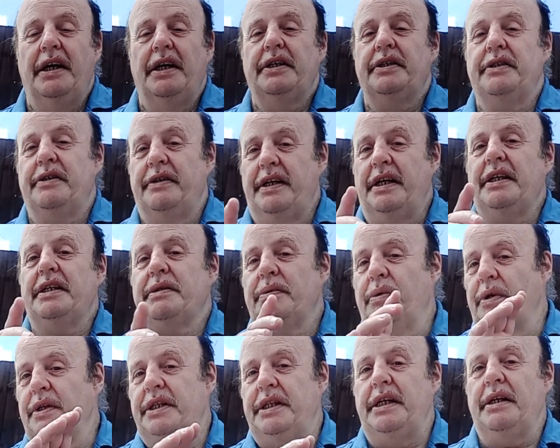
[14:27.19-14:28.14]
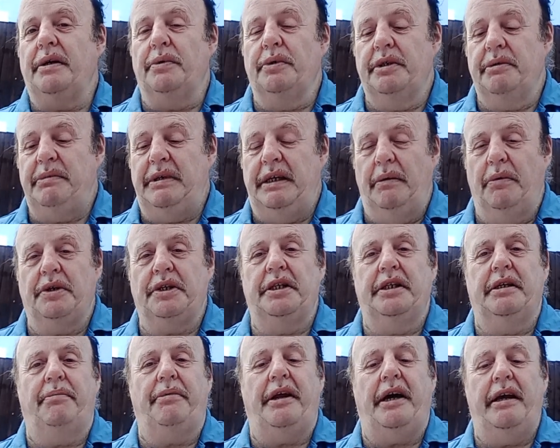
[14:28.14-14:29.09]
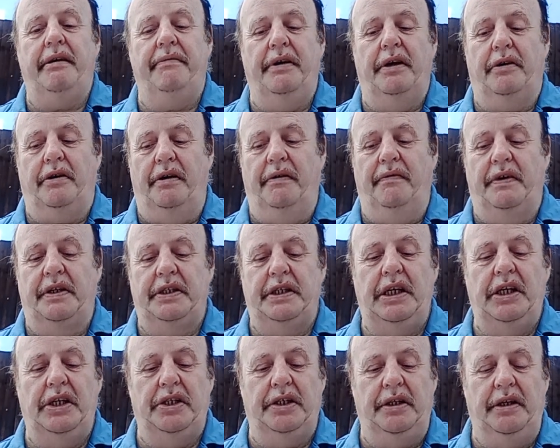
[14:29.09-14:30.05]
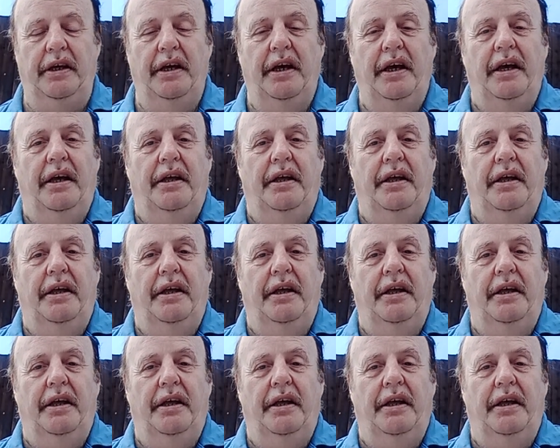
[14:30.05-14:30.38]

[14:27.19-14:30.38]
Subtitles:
So that's what tells me it wasn't a private conversation.